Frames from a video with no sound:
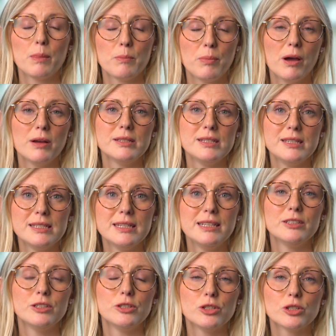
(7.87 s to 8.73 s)
parties
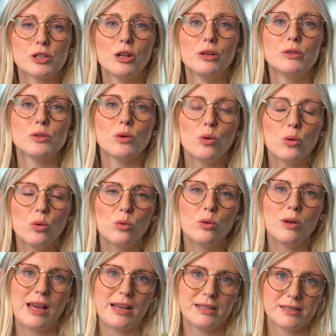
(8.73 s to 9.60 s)
need to disclose
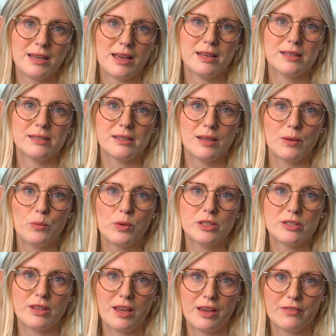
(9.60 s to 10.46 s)
all assets in
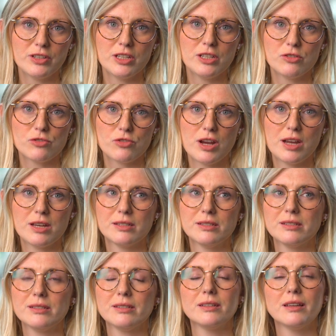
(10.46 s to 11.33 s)
which they have an
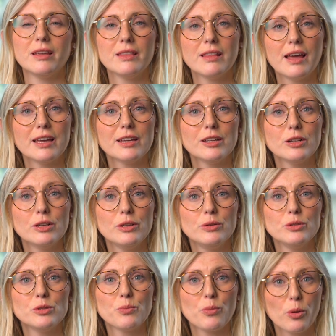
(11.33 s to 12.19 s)
interest, and that
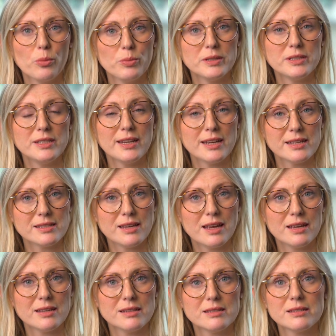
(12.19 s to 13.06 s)
includes property
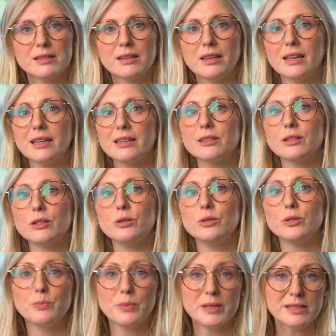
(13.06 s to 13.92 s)
assets, it
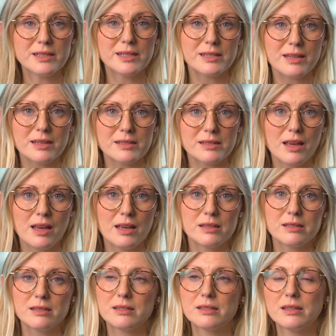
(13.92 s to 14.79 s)
includes business
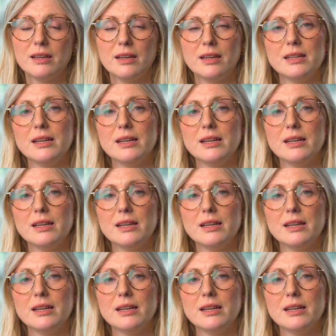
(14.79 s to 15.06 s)
assets,